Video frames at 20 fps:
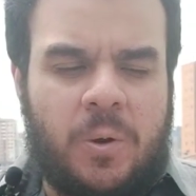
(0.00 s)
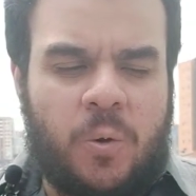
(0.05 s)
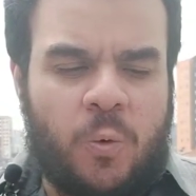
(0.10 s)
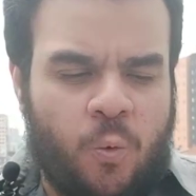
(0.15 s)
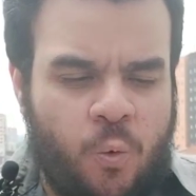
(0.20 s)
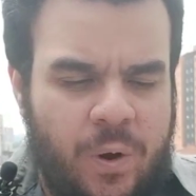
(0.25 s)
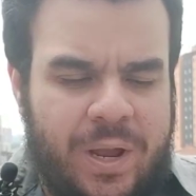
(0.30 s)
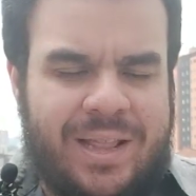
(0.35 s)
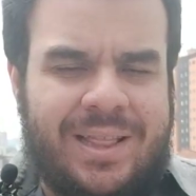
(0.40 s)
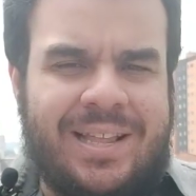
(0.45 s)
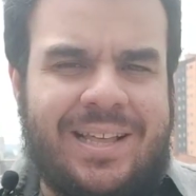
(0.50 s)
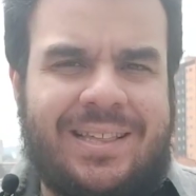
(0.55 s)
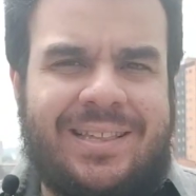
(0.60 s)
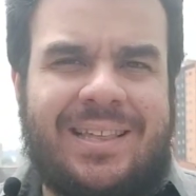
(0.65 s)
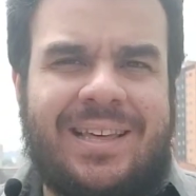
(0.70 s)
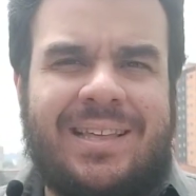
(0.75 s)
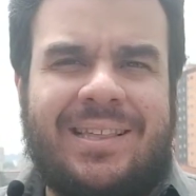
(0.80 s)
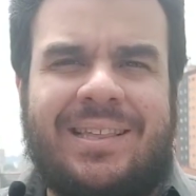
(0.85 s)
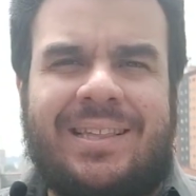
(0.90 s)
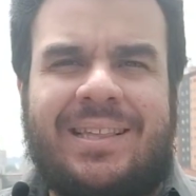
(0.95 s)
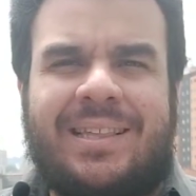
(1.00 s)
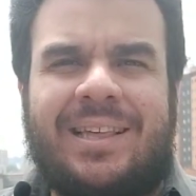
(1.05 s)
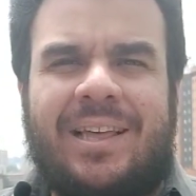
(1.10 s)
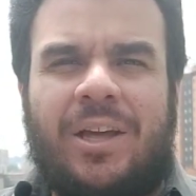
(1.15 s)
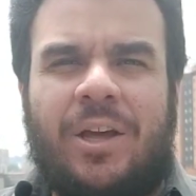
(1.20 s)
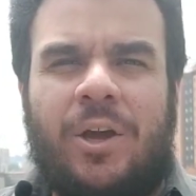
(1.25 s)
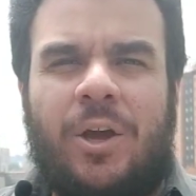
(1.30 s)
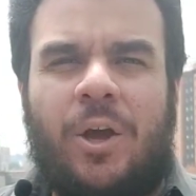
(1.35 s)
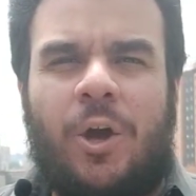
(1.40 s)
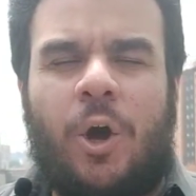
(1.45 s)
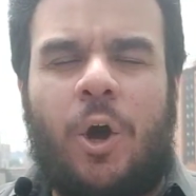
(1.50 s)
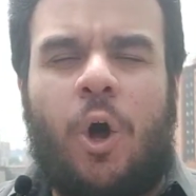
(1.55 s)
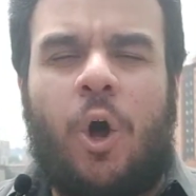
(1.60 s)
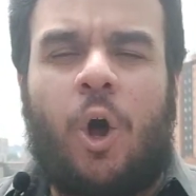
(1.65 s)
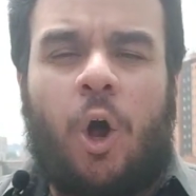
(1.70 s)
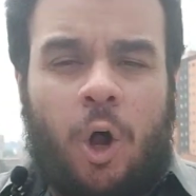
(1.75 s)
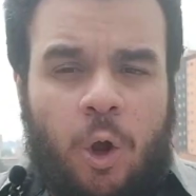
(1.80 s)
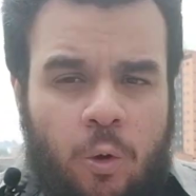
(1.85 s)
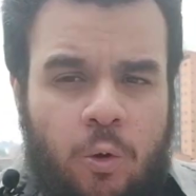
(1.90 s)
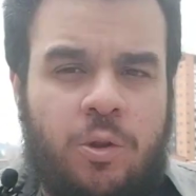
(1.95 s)
witnesses
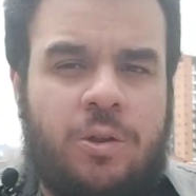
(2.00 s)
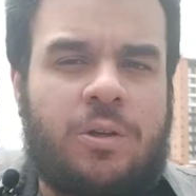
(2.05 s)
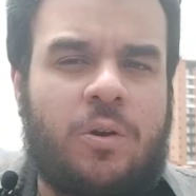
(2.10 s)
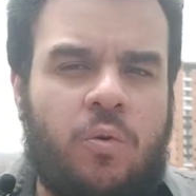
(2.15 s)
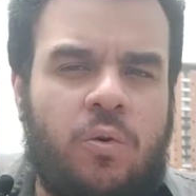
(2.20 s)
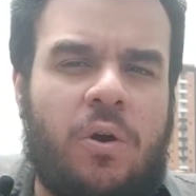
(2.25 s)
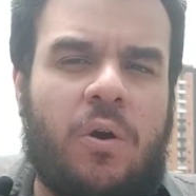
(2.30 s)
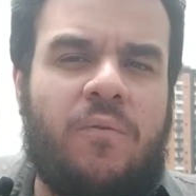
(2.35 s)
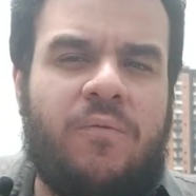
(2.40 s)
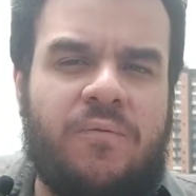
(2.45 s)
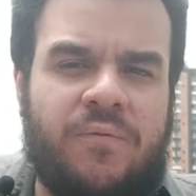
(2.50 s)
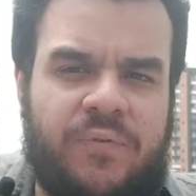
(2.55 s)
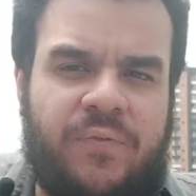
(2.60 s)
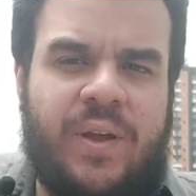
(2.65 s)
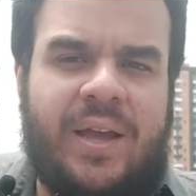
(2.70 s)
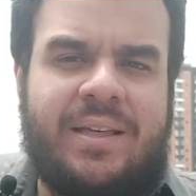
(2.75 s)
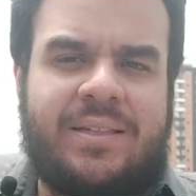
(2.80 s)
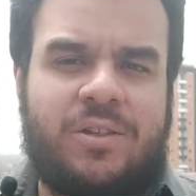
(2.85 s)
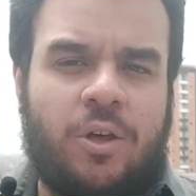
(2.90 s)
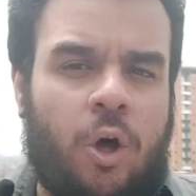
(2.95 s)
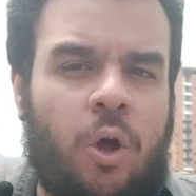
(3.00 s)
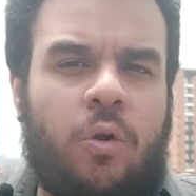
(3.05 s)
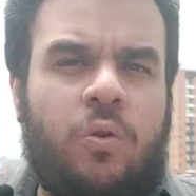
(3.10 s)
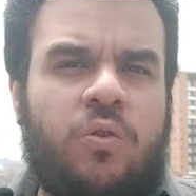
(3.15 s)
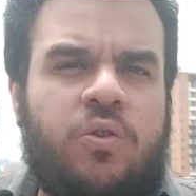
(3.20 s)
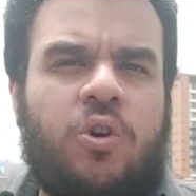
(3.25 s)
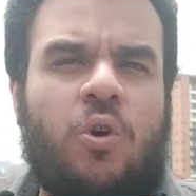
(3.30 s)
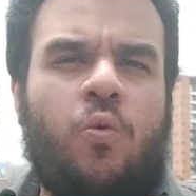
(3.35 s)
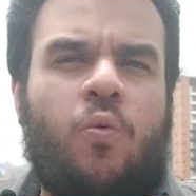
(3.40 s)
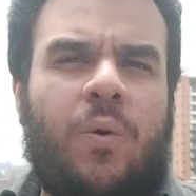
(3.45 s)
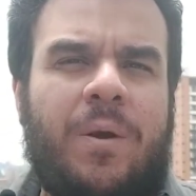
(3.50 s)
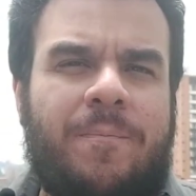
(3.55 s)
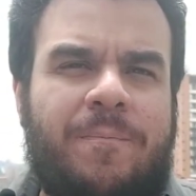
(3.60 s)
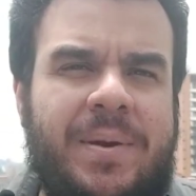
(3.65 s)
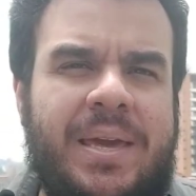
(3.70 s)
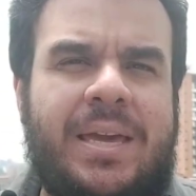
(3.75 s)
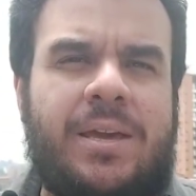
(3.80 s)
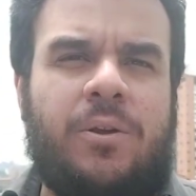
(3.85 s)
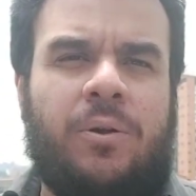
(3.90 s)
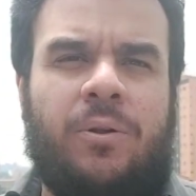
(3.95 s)
also confess, also
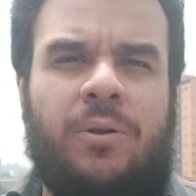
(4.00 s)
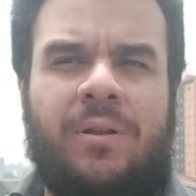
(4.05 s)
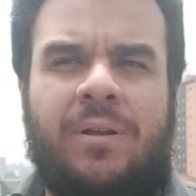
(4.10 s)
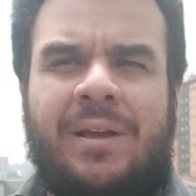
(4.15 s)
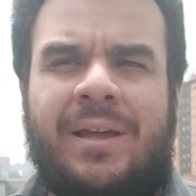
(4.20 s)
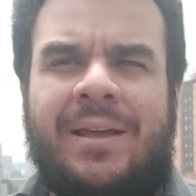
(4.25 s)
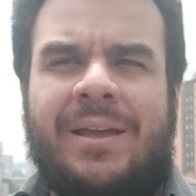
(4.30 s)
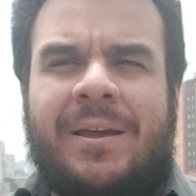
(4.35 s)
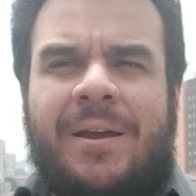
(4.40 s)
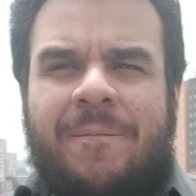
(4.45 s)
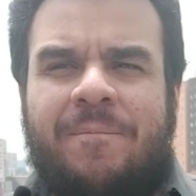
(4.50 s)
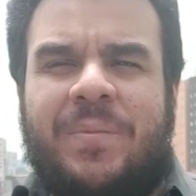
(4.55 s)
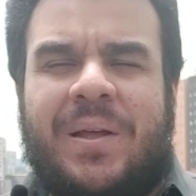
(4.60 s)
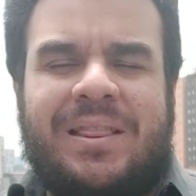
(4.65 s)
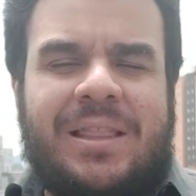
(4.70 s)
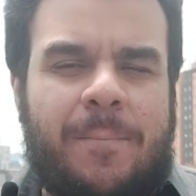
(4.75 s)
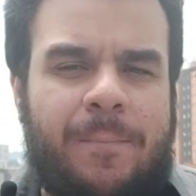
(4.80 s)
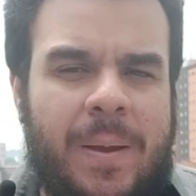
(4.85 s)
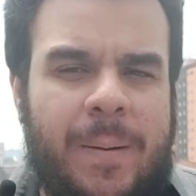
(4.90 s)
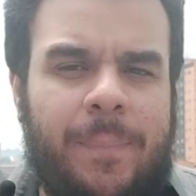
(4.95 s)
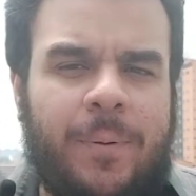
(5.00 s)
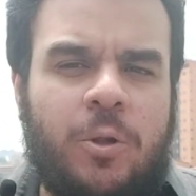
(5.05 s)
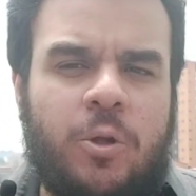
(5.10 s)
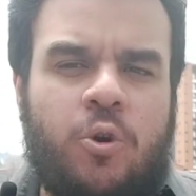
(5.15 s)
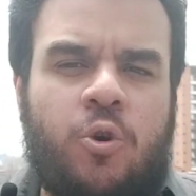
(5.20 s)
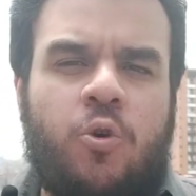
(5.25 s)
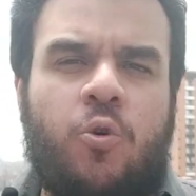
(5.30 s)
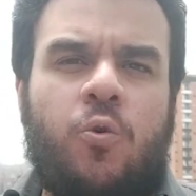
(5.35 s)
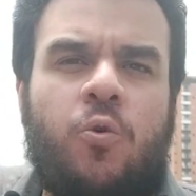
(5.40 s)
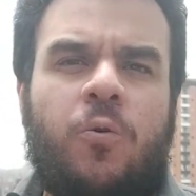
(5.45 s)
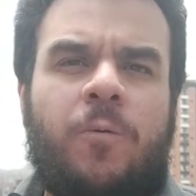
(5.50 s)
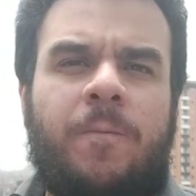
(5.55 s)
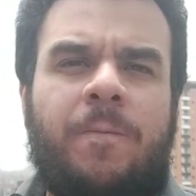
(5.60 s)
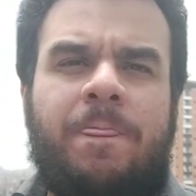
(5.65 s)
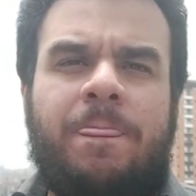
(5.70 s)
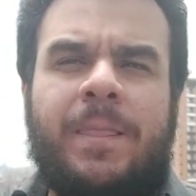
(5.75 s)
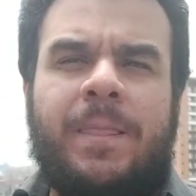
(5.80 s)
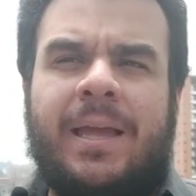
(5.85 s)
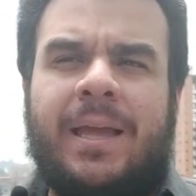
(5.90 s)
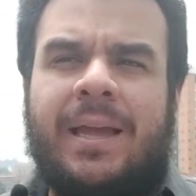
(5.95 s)
reveal that the people who
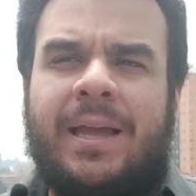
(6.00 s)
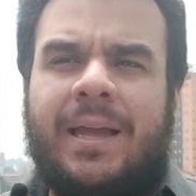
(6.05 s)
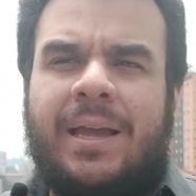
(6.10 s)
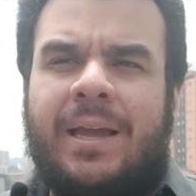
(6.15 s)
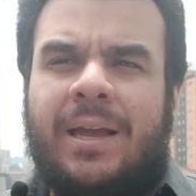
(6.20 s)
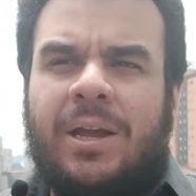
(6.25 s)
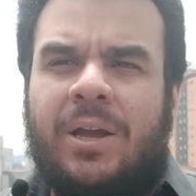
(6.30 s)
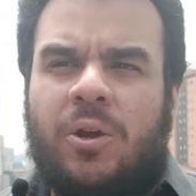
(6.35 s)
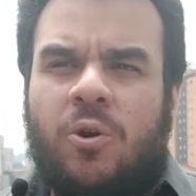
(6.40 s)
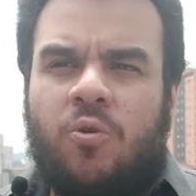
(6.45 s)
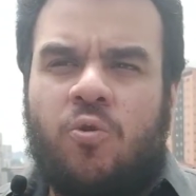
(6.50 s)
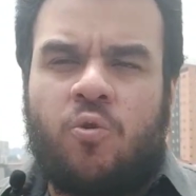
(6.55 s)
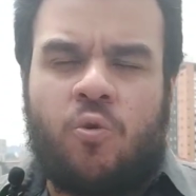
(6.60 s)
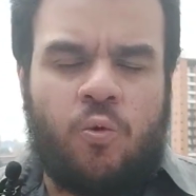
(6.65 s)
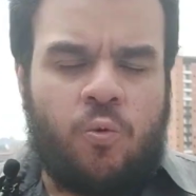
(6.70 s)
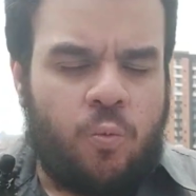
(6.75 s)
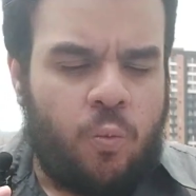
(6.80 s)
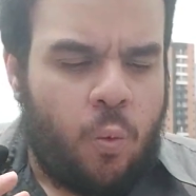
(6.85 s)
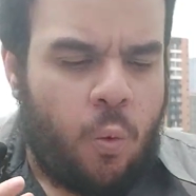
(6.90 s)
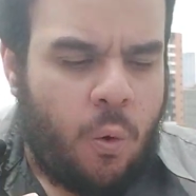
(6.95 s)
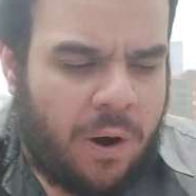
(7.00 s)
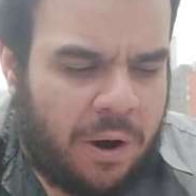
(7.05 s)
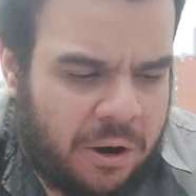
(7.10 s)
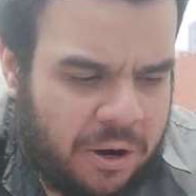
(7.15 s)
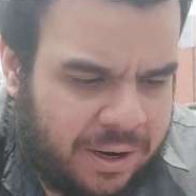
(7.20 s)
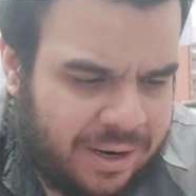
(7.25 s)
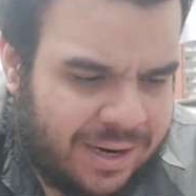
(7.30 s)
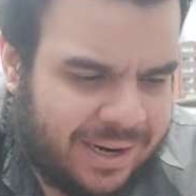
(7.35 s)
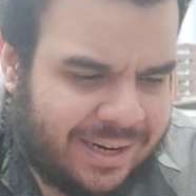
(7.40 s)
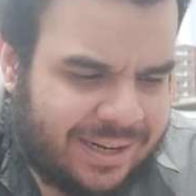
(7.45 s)
were